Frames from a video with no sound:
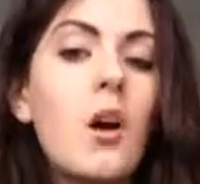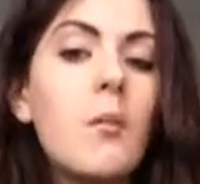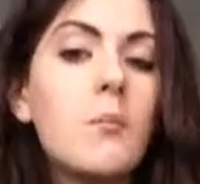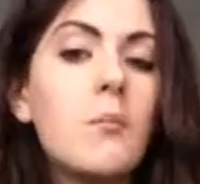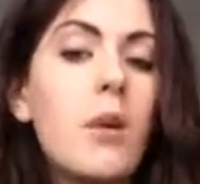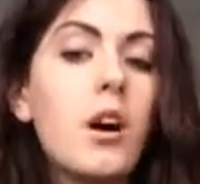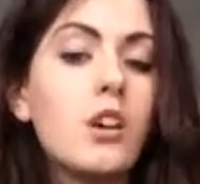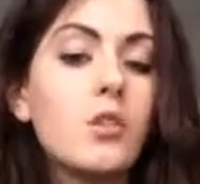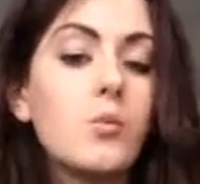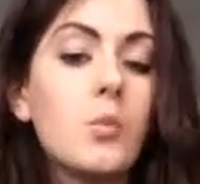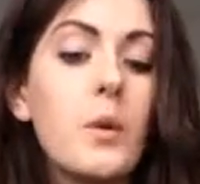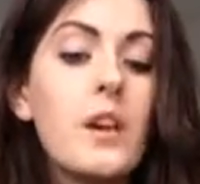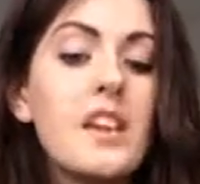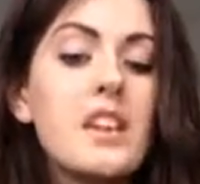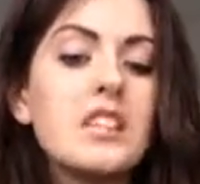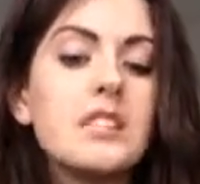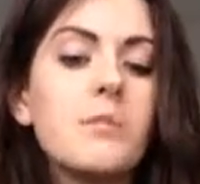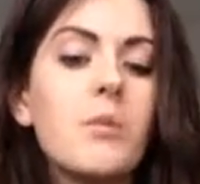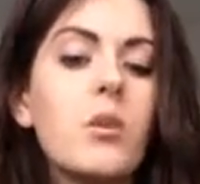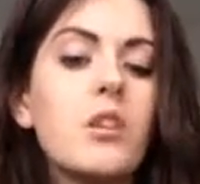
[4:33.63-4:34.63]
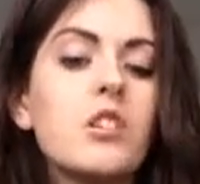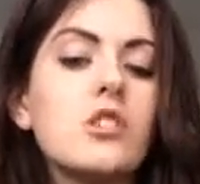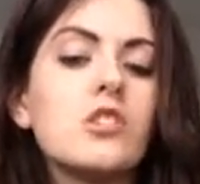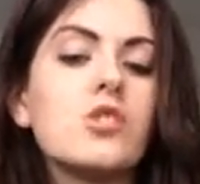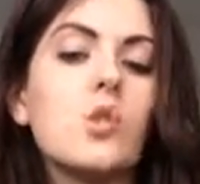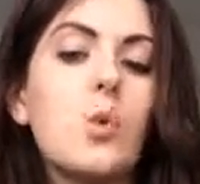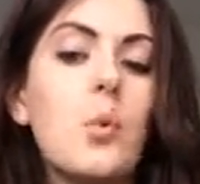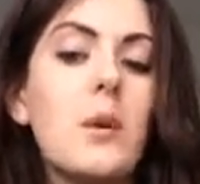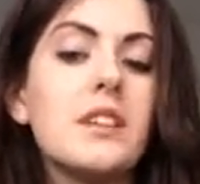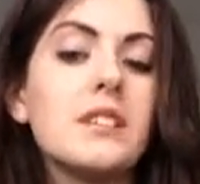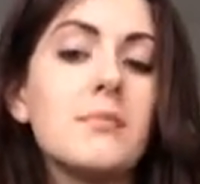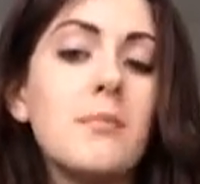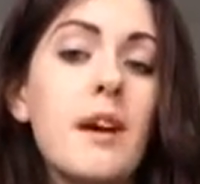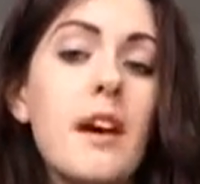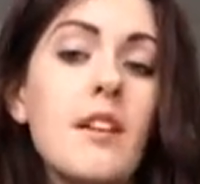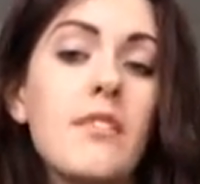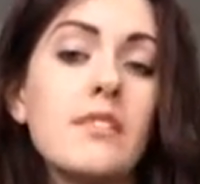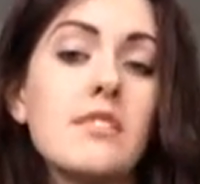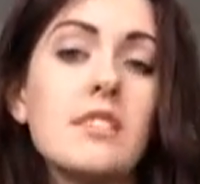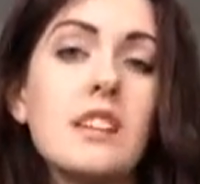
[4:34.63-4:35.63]
My weakest point in school is
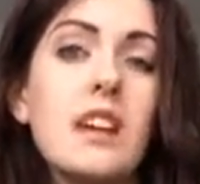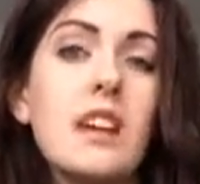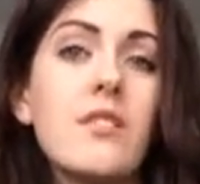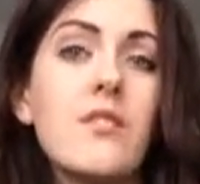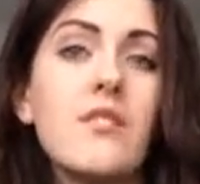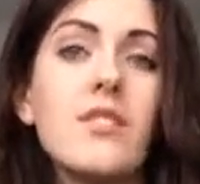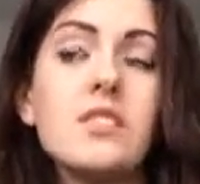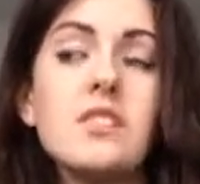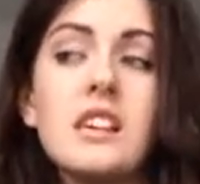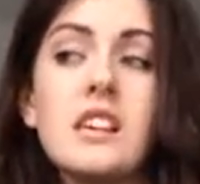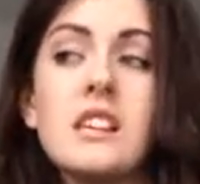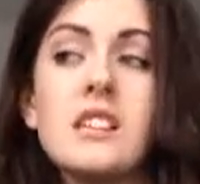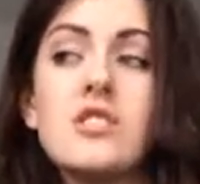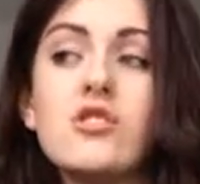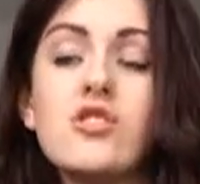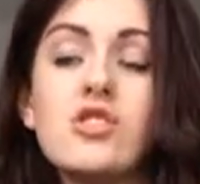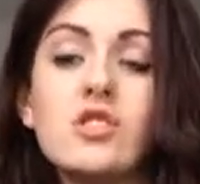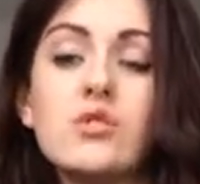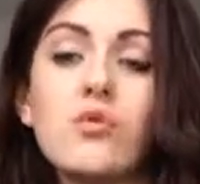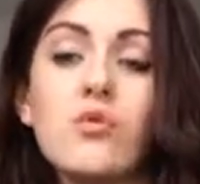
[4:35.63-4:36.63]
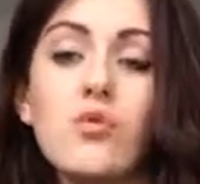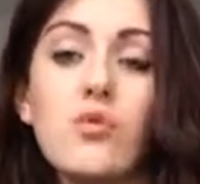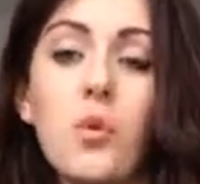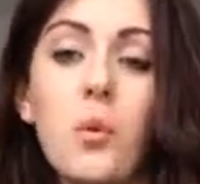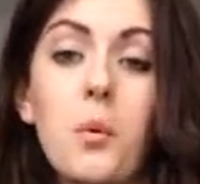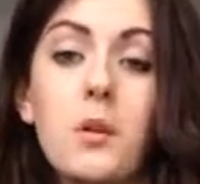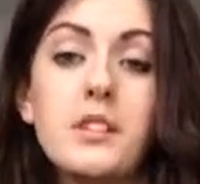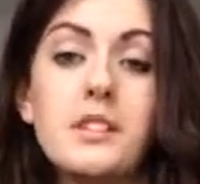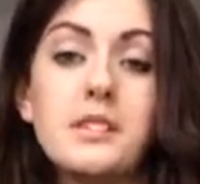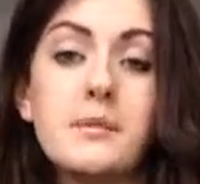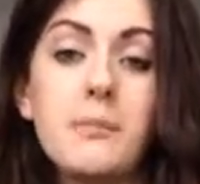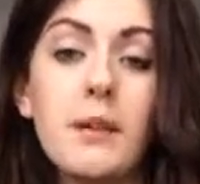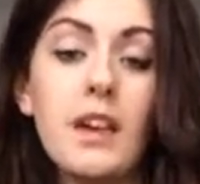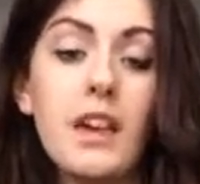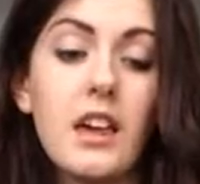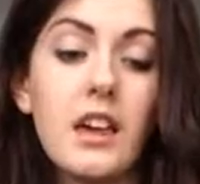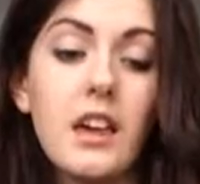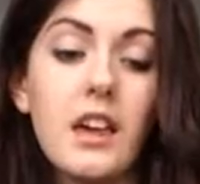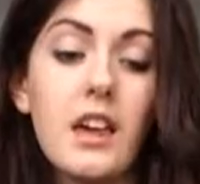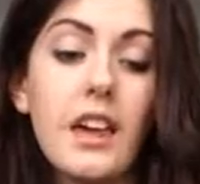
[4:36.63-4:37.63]
maths, and physics just ruins
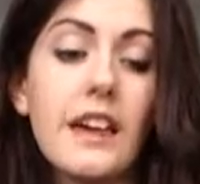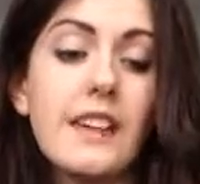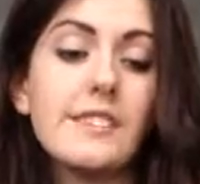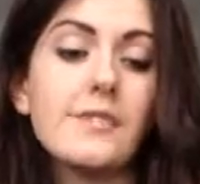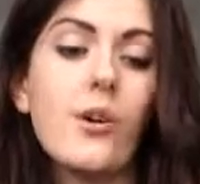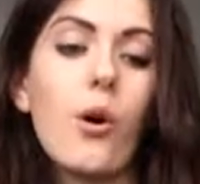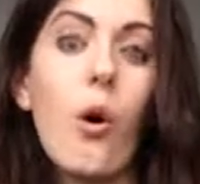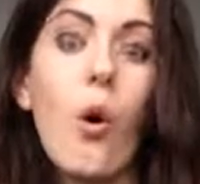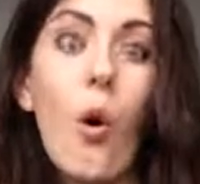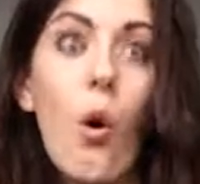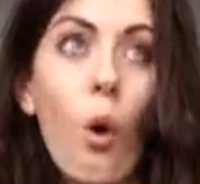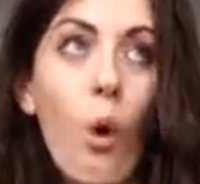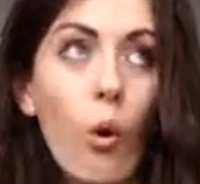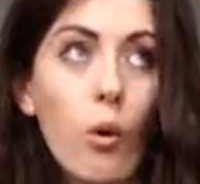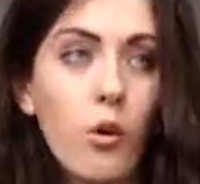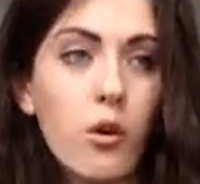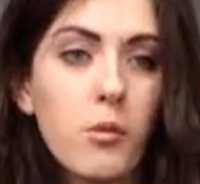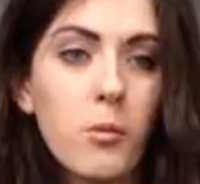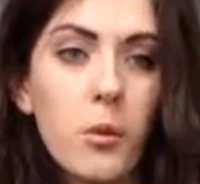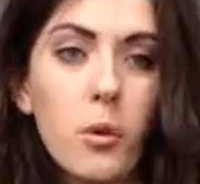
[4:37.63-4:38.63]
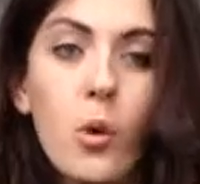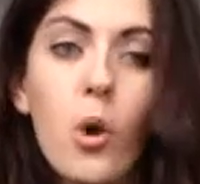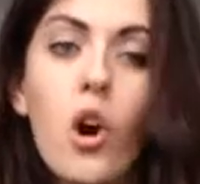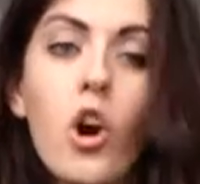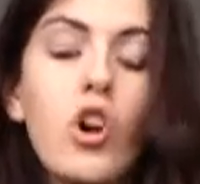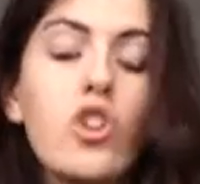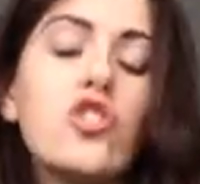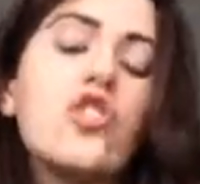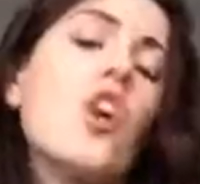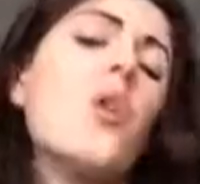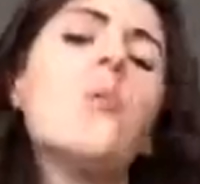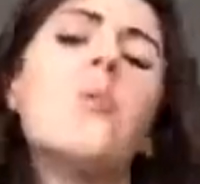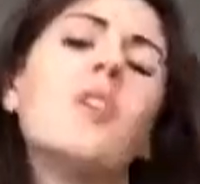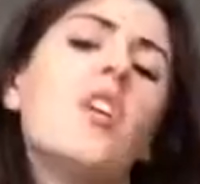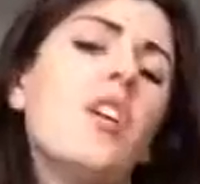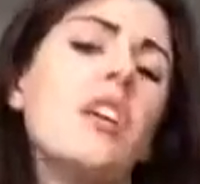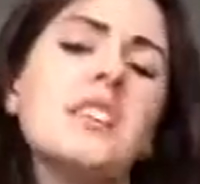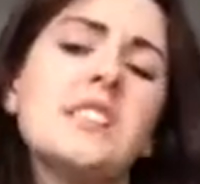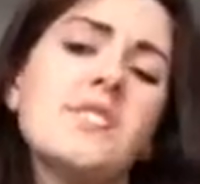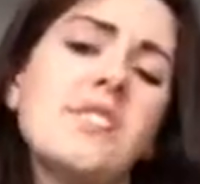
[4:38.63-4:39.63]
me. It's horrible. No one
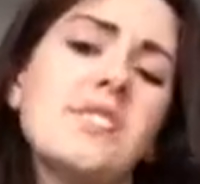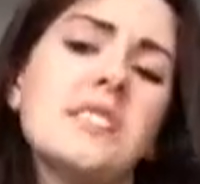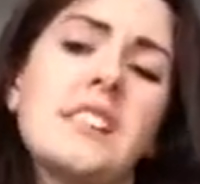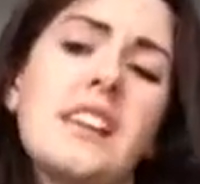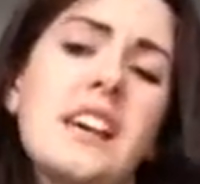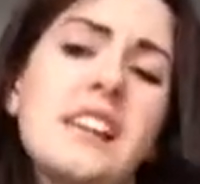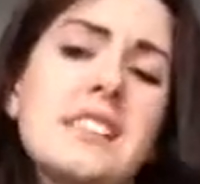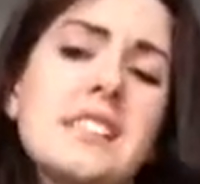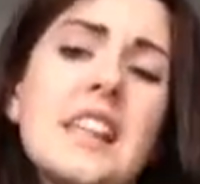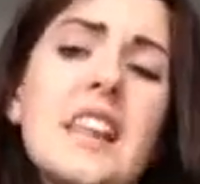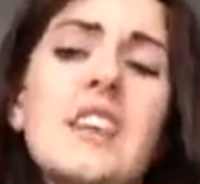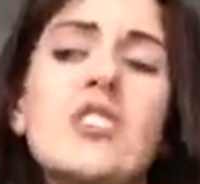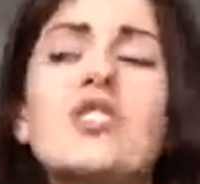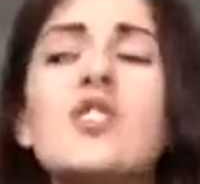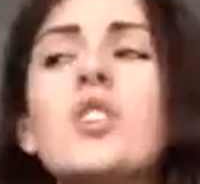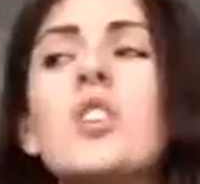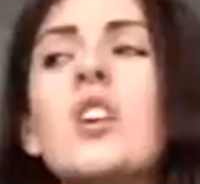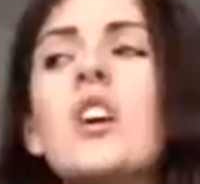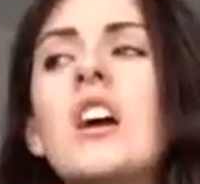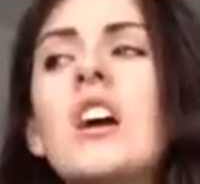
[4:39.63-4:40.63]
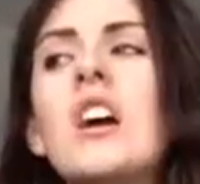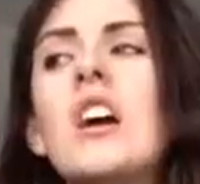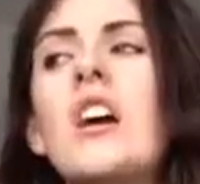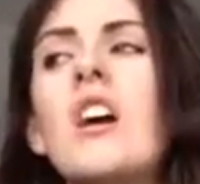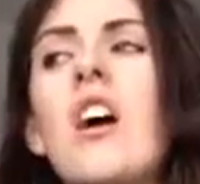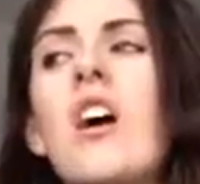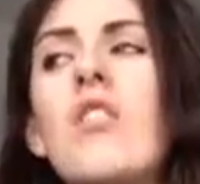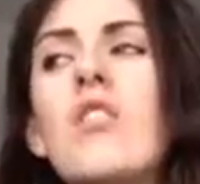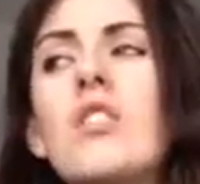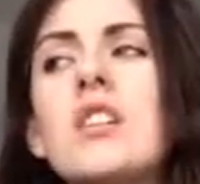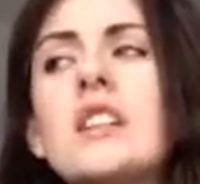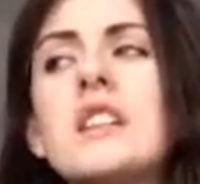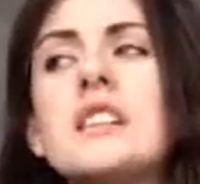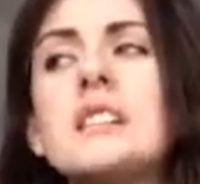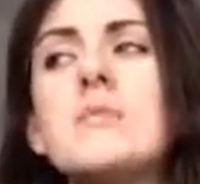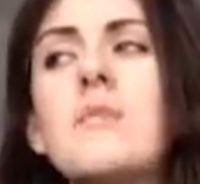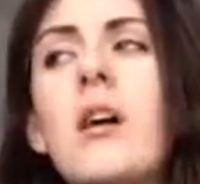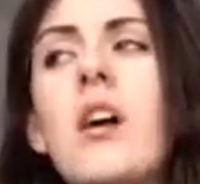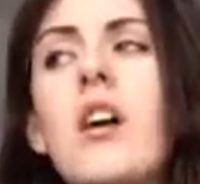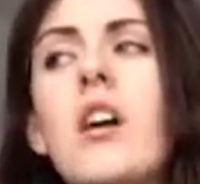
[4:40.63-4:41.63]
likes physics unless you are really
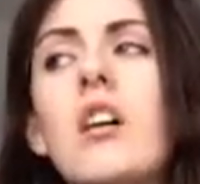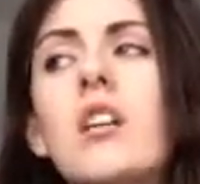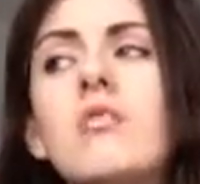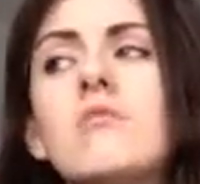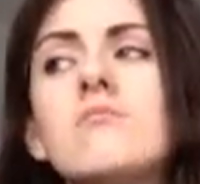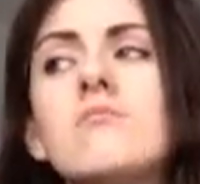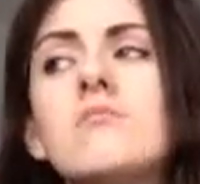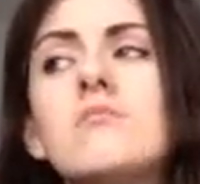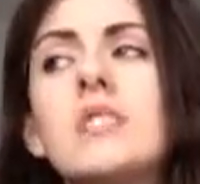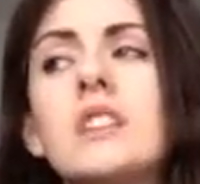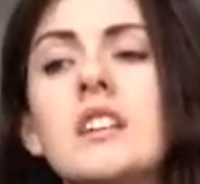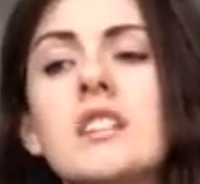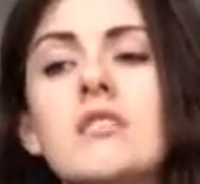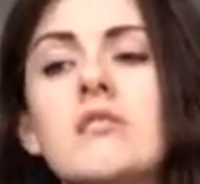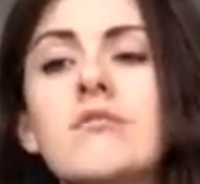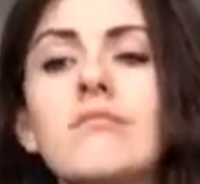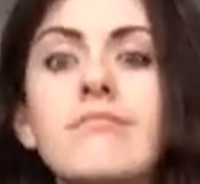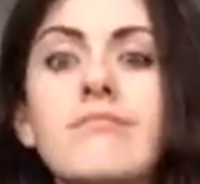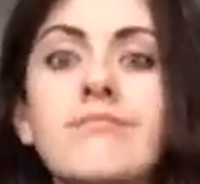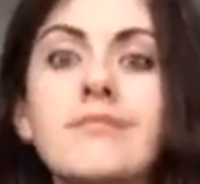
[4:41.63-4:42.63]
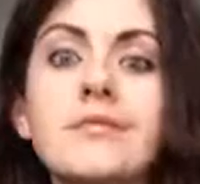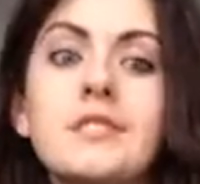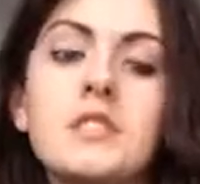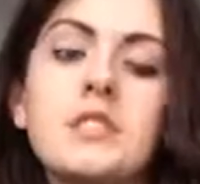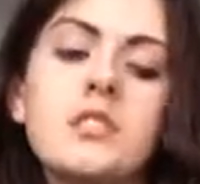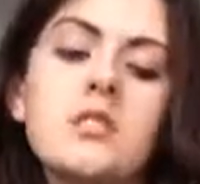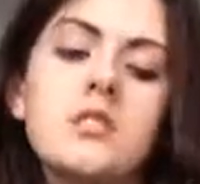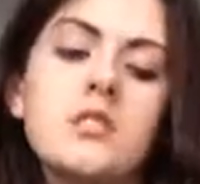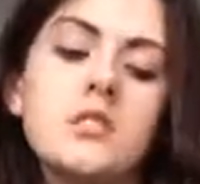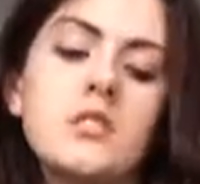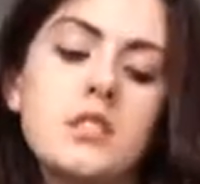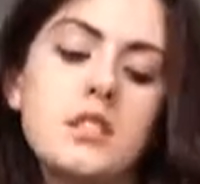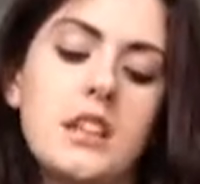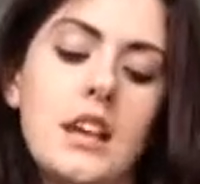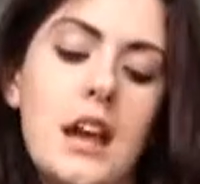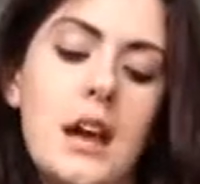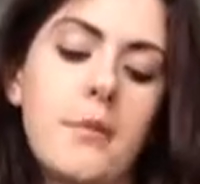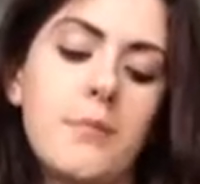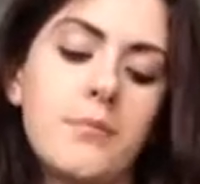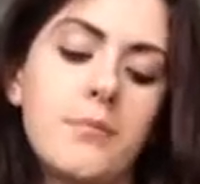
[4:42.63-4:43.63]
smart. Then
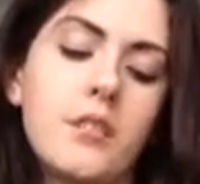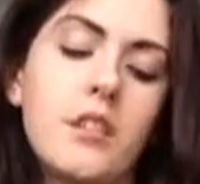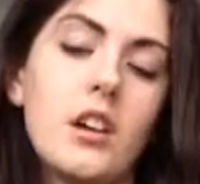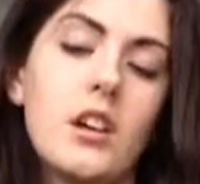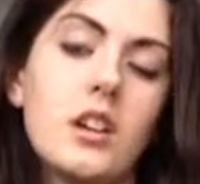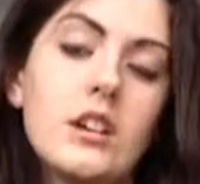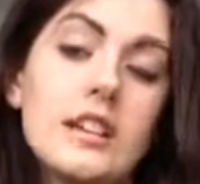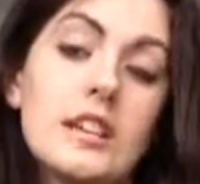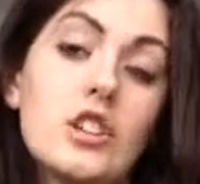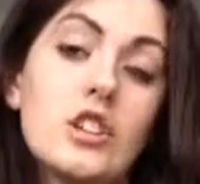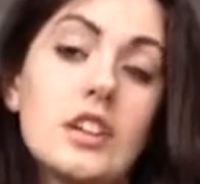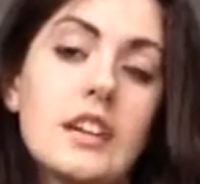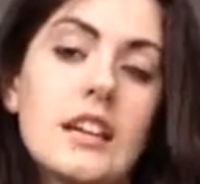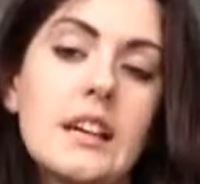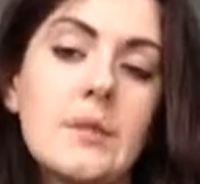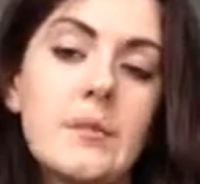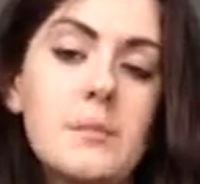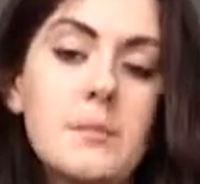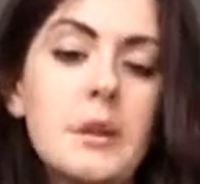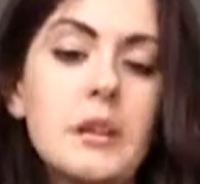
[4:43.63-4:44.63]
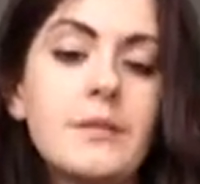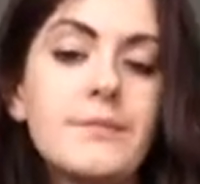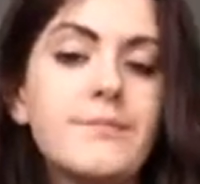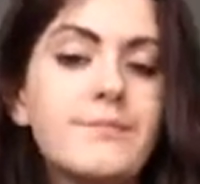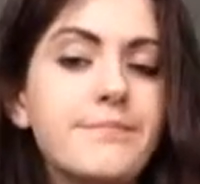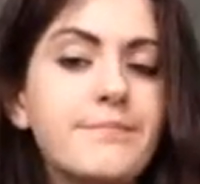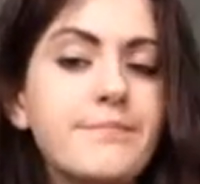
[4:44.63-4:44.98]
yeah, I'm good at it. But